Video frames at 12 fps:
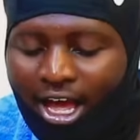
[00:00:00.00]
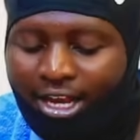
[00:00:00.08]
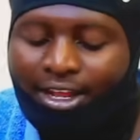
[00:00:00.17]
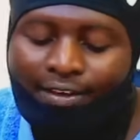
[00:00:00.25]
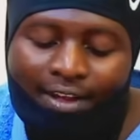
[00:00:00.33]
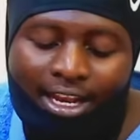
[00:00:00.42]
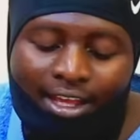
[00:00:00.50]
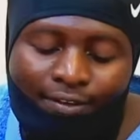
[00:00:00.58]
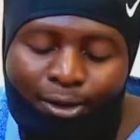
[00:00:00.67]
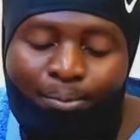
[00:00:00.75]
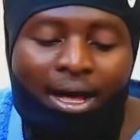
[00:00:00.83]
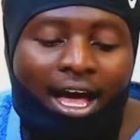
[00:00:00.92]
I never
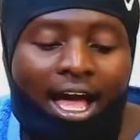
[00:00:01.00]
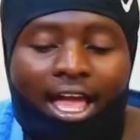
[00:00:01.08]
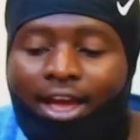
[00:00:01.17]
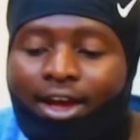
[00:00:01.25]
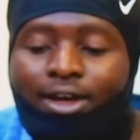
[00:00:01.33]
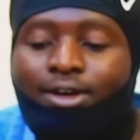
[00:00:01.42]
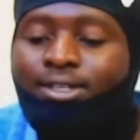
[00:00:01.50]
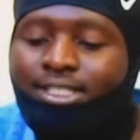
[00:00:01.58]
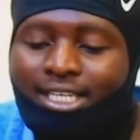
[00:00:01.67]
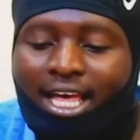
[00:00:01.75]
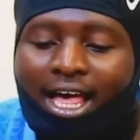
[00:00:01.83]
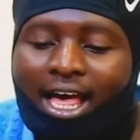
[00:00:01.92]
leave you by your
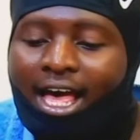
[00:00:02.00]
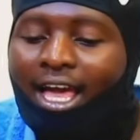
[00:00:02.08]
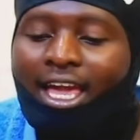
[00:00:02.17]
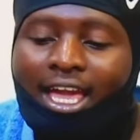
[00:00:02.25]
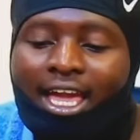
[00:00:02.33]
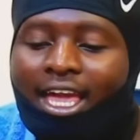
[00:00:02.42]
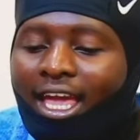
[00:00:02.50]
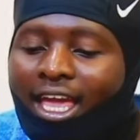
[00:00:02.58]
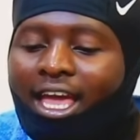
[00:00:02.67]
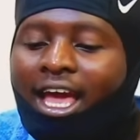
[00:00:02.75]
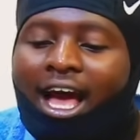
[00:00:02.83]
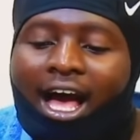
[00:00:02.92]
side.
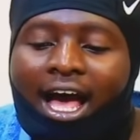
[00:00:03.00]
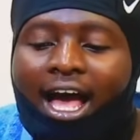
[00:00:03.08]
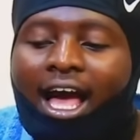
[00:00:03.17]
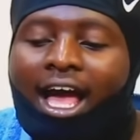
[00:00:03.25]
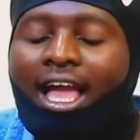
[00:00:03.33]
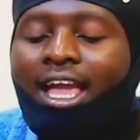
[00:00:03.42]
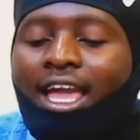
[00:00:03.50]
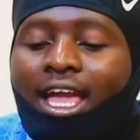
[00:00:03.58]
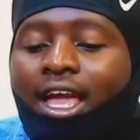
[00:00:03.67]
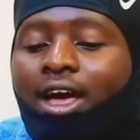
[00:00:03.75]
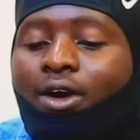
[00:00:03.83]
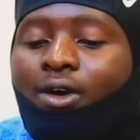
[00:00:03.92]
Ah,
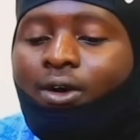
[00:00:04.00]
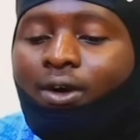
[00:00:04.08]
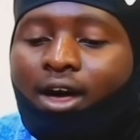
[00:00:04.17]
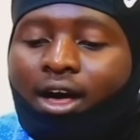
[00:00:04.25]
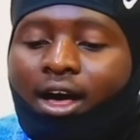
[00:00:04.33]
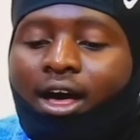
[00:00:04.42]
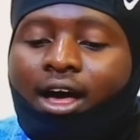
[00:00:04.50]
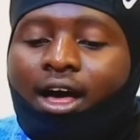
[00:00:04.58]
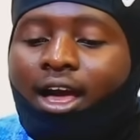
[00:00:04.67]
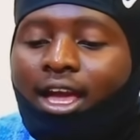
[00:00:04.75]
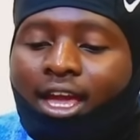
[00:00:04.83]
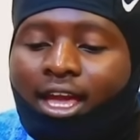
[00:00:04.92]
I oh,
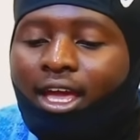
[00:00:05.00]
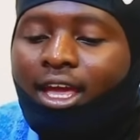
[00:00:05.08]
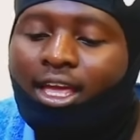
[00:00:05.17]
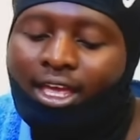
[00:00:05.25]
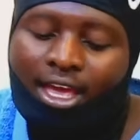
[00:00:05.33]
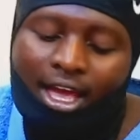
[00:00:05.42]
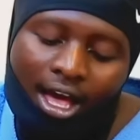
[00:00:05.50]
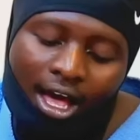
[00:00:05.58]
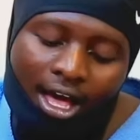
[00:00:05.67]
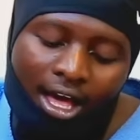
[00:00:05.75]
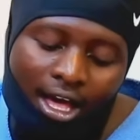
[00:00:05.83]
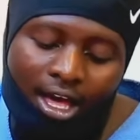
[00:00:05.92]
I.
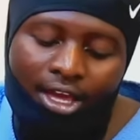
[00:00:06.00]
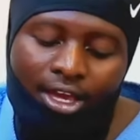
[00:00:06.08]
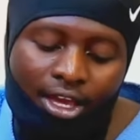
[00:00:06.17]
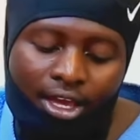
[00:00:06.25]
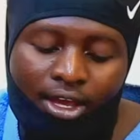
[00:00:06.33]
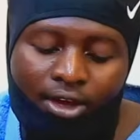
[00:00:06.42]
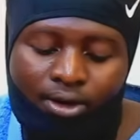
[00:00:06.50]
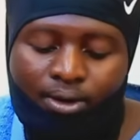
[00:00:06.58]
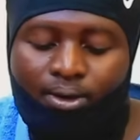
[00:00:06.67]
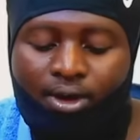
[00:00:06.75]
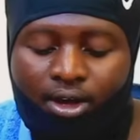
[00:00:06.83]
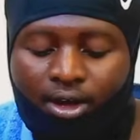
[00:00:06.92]
Ah, I
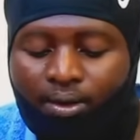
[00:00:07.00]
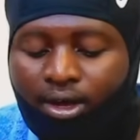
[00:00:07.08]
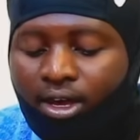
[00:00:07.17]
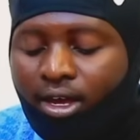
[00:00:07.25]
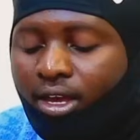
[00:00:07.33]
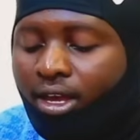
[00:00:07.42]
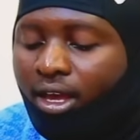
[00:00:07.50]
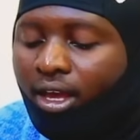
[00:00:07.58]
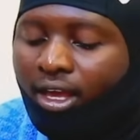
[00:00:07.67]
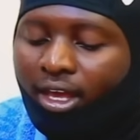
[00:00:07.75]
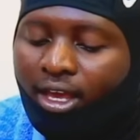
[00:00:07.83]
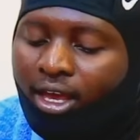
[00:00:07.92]
oh, I.
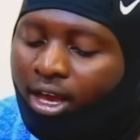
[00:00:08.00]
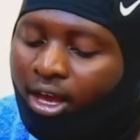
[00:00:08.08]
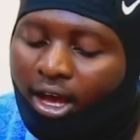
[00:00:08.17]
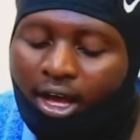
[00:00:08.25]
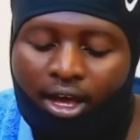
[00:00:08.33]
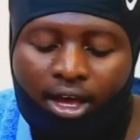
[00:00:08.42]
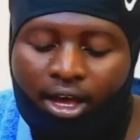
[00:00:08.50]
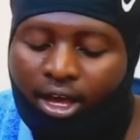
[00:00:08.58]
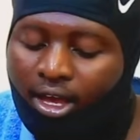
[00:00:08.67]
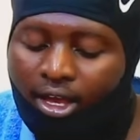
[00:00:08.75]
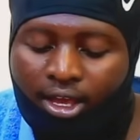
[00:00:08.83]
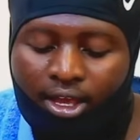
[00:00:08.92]
Ah,
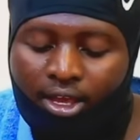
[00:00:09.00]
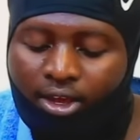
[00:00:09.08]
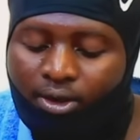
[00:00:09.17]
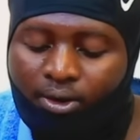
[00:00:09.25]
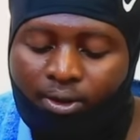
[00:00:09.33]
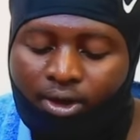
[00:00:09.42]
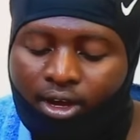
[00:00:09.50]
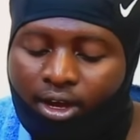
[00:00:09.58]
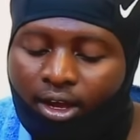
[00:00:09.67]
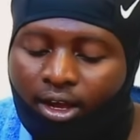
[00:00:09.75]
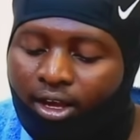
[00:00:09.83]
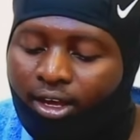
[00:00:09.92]
I oh,
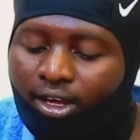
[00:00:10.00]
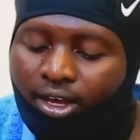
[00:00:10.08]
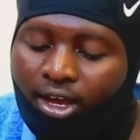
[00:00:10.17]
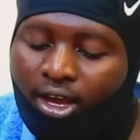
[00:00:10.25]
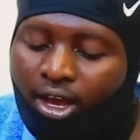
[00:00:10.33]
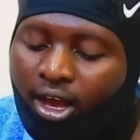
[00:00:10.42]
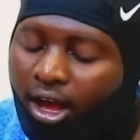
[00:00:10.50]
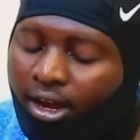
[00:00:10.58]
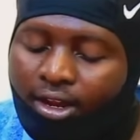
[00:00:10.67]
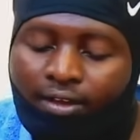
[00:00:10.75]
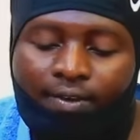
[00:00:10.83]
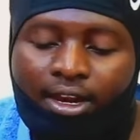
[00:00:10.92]
I. I
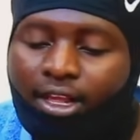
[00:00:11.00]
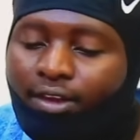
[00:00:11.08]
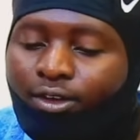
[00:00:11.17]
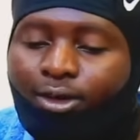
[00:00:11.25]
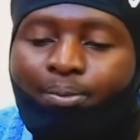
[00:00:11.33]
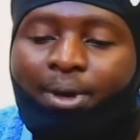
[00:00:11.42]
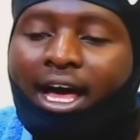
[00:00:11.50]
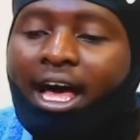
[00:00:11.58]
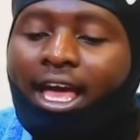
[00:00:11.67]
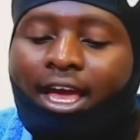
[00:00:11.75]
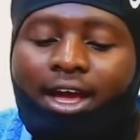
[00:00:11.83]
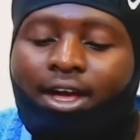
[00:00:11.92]
never leave you
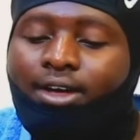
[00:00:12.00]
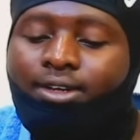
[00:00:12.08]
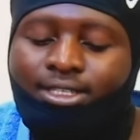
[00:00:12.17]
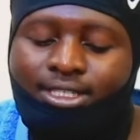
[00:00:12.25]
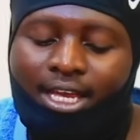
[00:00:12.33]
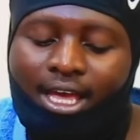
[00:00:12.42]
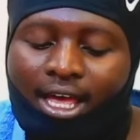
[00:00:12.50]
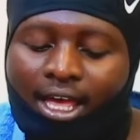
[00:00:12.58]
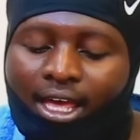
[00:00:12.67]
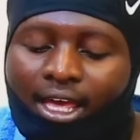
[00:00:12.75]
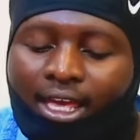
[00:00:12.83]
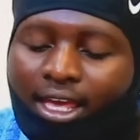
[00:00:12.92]
by your
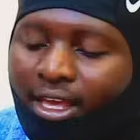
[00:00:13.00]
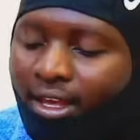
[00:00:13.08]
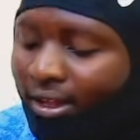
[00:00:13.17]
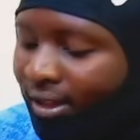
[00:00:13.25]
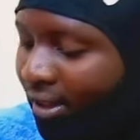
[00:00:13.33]
side.